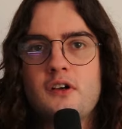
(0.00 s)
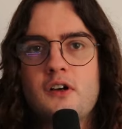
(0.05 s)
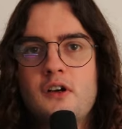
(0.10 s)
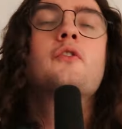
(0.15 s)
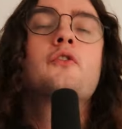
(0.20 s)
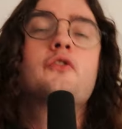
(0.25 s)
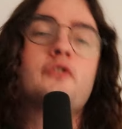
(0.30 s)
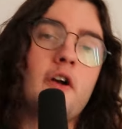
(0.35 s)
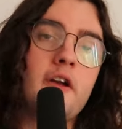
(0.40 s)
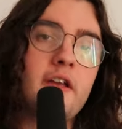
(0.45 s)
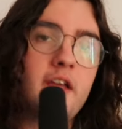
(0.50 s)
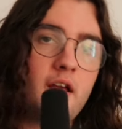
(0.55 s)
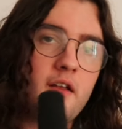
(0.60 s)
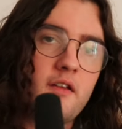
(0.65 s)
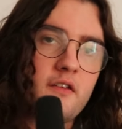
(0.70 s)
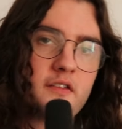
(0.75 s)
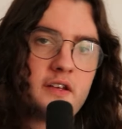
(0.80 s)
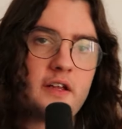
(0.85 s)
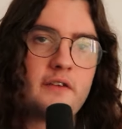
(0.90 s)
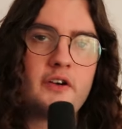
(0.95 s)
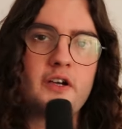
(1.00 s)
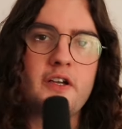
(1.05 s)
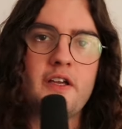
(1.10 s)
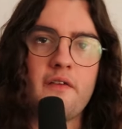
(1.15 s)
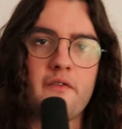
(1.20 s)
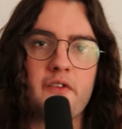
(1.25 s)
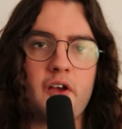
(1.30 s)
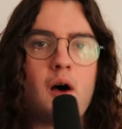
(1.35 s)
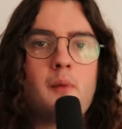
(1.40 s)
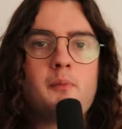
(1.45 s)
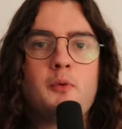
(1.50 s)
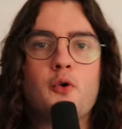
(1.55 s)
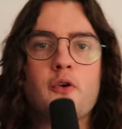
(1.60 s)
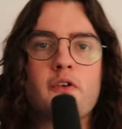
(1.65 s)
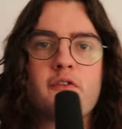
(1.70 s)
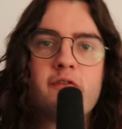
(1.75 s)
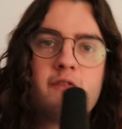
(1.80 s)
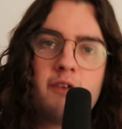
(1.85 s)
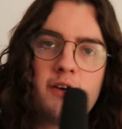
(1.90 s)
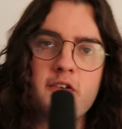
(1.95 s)
Striking Sliver gives our board
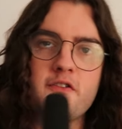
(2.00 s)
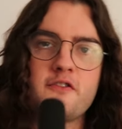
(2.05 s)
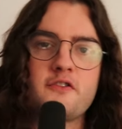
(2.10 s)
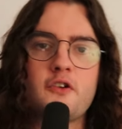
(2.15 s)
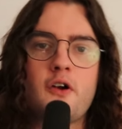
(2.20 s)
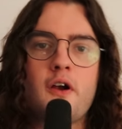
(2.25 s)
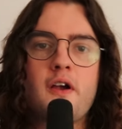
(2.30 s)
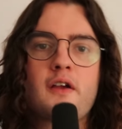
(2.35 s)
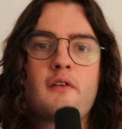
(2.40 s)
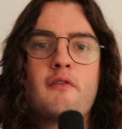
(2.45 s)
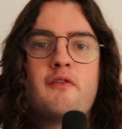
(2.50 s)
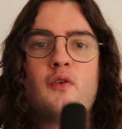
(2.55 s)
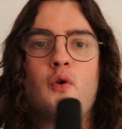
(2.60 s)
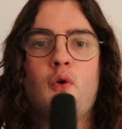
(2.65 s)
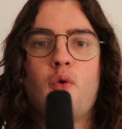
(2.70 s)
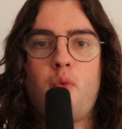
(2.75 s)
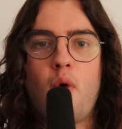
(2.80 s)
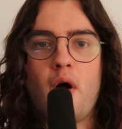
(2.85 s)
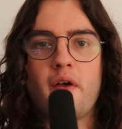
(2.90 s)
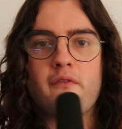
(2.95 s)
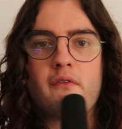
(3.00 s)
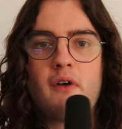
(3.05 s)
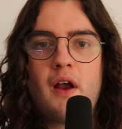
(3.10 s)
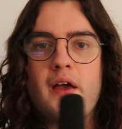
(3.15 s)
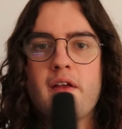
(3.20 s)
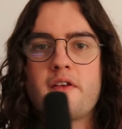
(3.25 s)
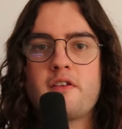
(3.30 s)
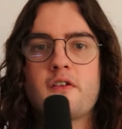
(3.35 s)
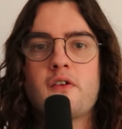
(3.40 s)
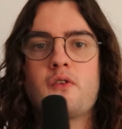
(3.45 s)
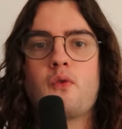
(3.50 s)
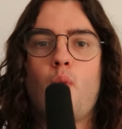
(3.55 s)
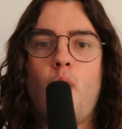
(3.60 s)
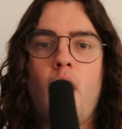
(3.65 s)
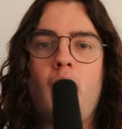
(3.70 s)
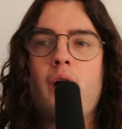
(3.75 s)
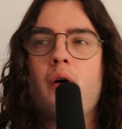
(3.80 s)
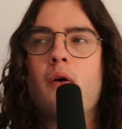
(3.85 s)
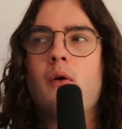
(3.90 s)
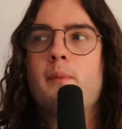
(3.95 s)
first strike for 1 red,
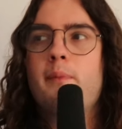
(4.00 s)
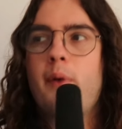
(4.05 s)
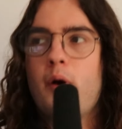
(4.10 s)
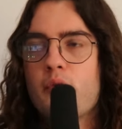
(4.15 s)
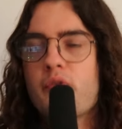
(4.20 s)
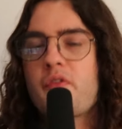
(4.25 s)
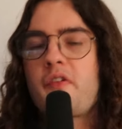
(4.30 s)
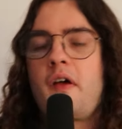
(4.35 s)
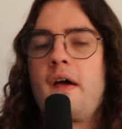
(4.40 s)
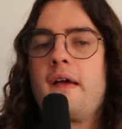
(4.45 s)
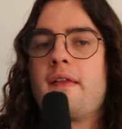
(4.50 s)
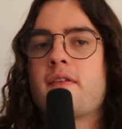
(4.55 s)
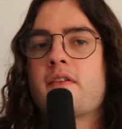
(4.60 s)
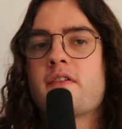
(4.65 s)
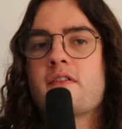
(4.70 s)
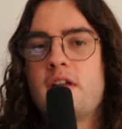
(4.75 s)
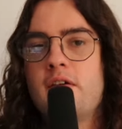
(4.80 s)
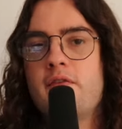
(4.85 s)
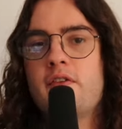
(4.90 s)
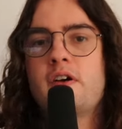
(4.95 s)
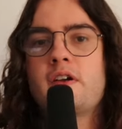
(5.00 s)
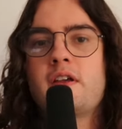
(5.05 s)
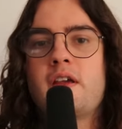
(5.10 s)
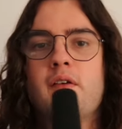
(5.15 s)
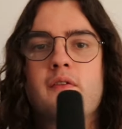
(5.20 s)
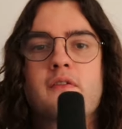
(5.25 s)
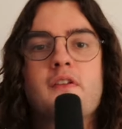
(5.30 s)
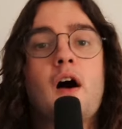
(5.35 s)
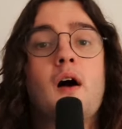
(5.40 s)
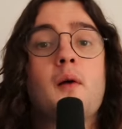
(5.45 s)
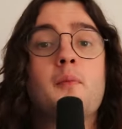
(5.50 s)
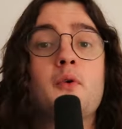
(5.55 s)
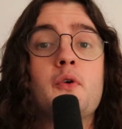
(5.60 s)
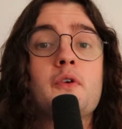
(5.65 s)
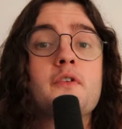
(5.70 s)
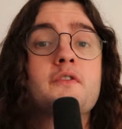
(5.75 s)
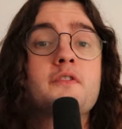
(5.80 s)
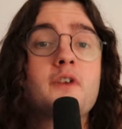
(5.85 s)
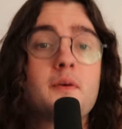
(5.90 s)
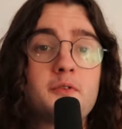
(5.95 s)
while Bone Scythe Sliver gives our board
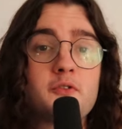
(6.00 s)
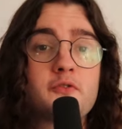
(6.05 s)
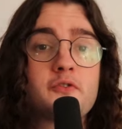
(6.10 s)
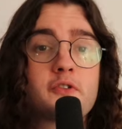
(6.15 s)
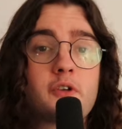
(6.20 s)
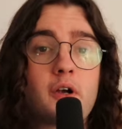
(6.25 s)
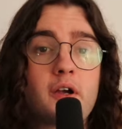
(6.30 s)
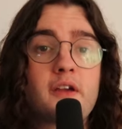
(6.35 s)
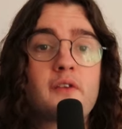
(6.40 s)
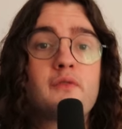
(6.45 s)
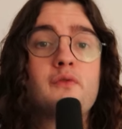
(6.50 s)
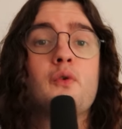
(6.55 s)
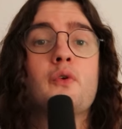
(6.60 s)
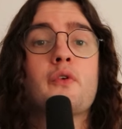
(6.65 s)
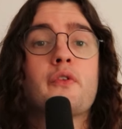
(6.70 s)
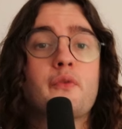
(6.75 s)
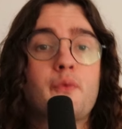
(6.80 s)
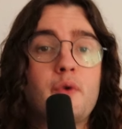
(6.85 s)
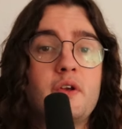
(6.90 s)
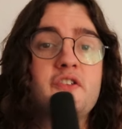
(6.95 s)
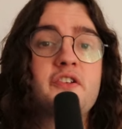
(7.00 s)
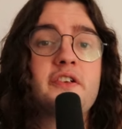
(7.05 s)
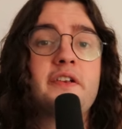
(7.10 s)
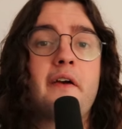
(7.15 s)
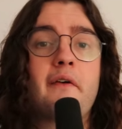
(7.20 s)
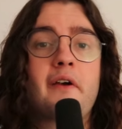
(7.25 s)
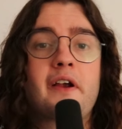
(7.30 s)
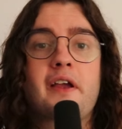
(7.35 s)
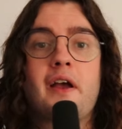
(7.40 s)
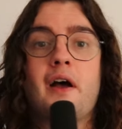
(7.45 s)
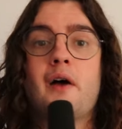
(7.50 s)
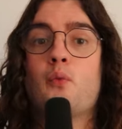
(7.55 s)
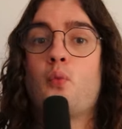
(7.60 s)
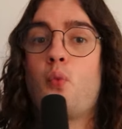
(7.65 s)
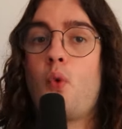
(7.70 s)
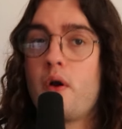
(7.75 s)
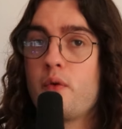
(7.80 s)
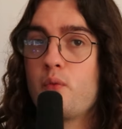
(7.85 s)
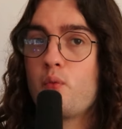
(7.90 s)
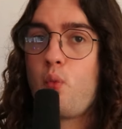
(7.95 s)
double strike for 3 generic and
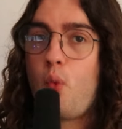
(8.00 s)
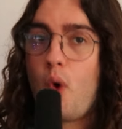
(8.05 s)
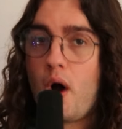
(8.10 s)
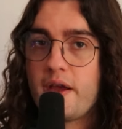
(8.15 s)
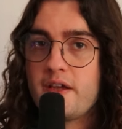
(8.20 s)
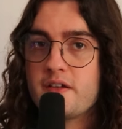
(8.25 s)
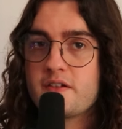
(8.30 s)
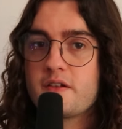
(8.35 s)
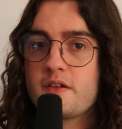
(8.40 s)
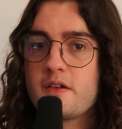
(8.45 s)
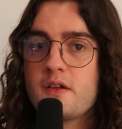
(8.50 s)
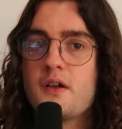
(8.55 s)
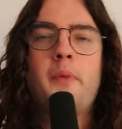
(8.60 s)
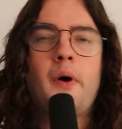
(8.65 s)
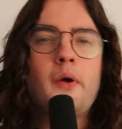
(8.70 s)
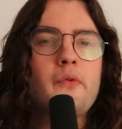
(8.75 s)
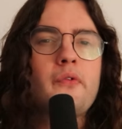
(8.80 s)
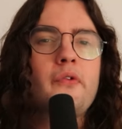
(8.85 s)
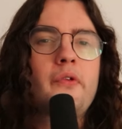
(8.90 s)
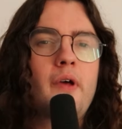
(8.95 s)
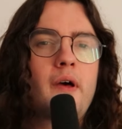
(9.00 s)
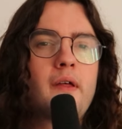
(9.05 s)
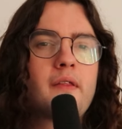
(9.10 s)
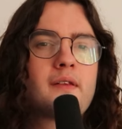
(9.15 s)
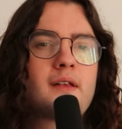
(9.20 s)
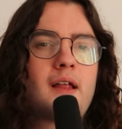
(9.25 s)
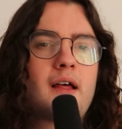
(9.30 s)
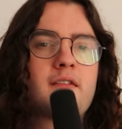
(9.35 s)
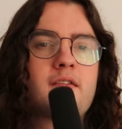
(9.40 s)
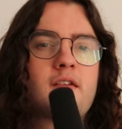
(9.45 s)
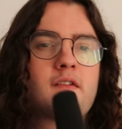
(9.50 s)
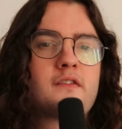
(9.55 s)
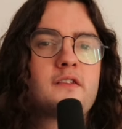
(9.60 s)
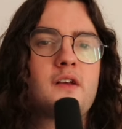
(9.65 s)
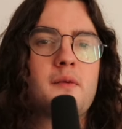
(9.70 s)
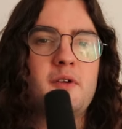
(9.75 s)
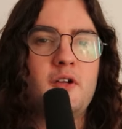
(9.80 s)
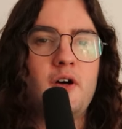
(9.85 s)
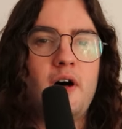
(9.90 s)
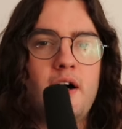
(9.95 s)
1 white. Bone Scythe lets us
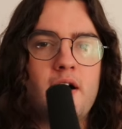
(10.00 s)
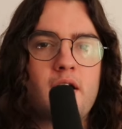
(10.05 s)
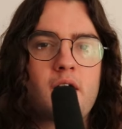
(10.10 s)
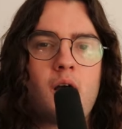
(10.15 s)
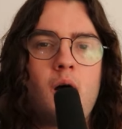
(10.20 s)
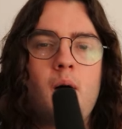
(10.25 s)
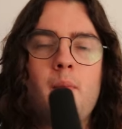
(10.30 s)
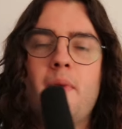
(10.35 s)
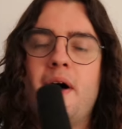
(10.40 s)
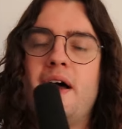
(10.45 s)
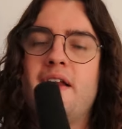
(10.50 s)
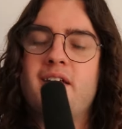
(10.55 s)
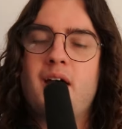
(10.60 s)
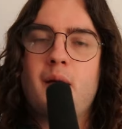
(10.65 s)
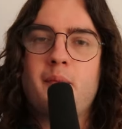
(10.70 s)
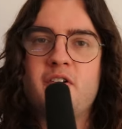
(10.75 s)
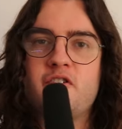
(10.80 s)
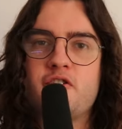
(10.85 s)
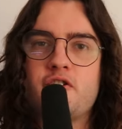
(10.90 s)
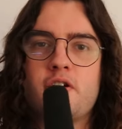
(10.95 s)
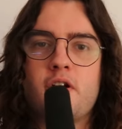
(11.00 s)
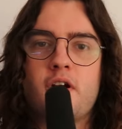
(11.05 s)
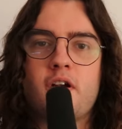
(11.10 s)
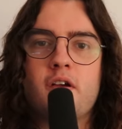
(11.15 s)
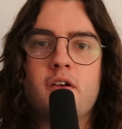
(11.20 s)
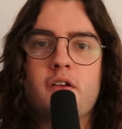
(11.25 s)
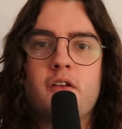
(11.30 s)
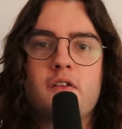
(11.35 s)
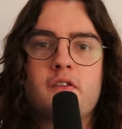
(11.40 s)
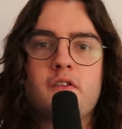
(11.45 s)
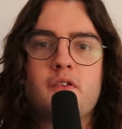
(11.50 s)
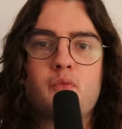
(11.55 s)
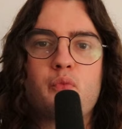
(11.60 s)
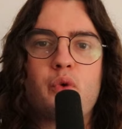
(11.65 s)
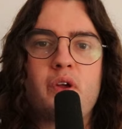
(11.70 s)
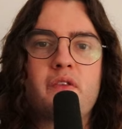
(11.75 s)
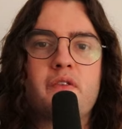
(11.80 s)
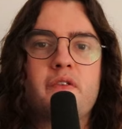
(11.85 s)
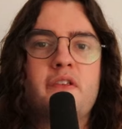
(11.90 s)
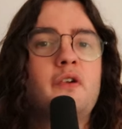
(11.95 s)
double our combat damage triggers
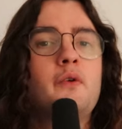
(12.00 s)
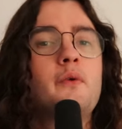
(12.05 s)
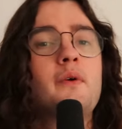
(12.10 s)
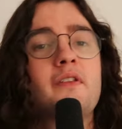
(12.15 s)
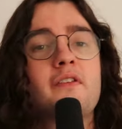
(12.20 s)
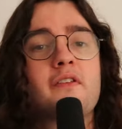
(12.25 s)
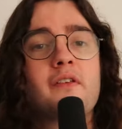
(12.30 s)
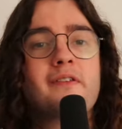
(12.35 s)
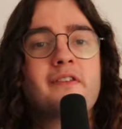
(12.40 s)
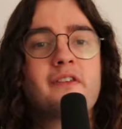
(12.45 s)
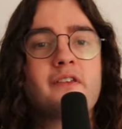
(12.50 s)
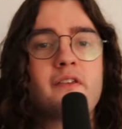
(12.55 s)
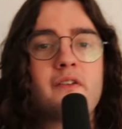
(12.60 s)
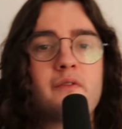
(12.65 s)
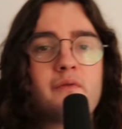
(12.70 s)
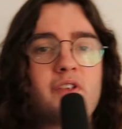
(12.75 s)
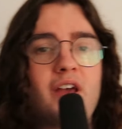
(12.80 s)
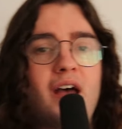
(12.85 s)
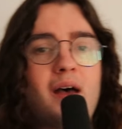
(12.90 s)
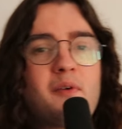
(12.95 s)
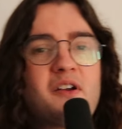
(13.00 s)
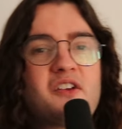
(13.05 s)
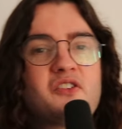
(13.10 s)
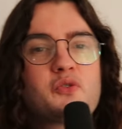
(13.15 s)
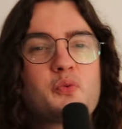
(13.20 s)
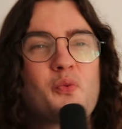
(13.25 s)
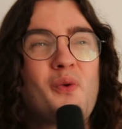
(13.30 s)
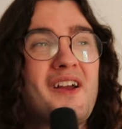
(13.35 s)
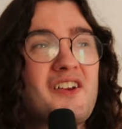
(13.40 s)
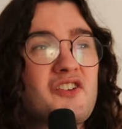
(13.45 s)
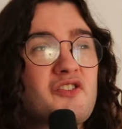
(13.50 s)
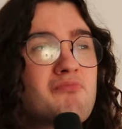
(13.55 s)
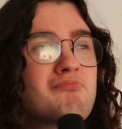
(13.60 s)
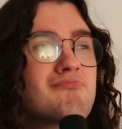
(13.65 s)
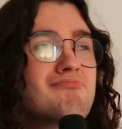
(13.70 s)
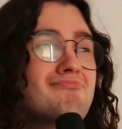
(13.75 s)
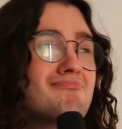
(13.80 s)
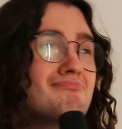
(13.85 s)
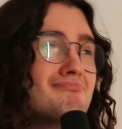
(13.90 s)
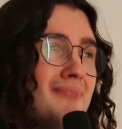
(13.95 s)
with 2 instances of damage, which
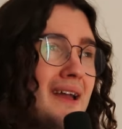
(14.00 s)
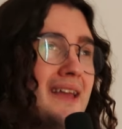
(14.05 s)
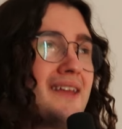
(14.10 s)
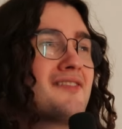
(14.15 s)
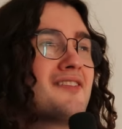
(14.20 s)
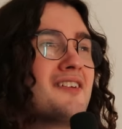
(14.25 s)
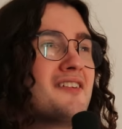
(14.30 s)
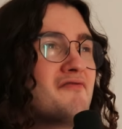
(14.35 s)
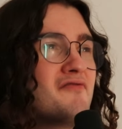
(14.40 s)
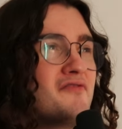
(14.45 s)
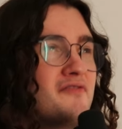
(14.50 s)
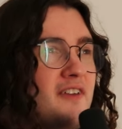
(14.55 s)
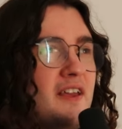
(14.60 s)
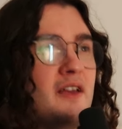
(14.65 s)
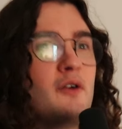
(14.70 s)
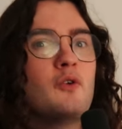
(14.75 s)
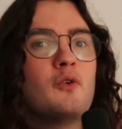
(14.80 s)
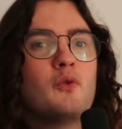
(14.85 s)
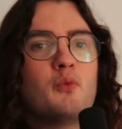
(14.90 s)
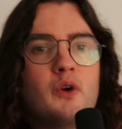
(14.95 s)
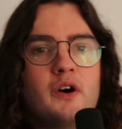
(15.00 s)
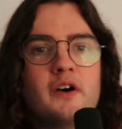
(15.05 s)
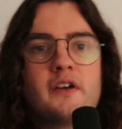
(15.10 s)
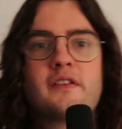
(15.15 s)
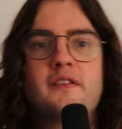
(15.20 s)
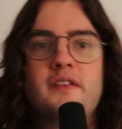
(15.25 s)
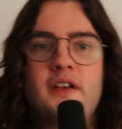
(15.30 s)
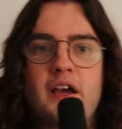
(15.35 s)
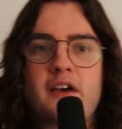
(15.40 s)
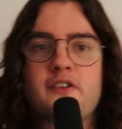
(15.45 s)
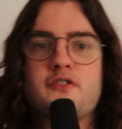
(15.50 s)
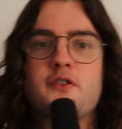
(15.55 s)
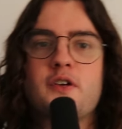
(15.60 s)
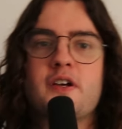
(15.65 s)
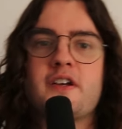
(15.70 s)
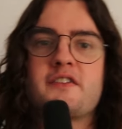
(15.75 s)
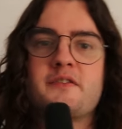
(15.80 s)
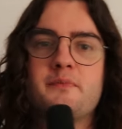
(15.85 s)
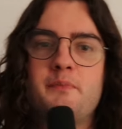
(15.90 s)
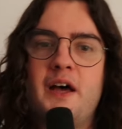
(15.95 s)
makes it feel worth the extra
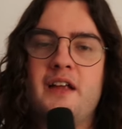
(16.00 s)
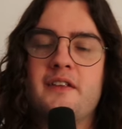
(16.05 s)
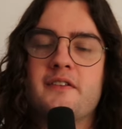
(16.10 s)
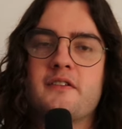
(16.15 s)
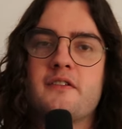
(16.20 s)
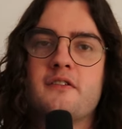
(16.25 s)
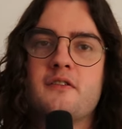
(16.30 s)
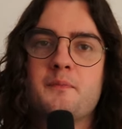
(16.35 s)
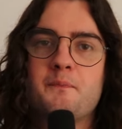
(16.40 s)
expense.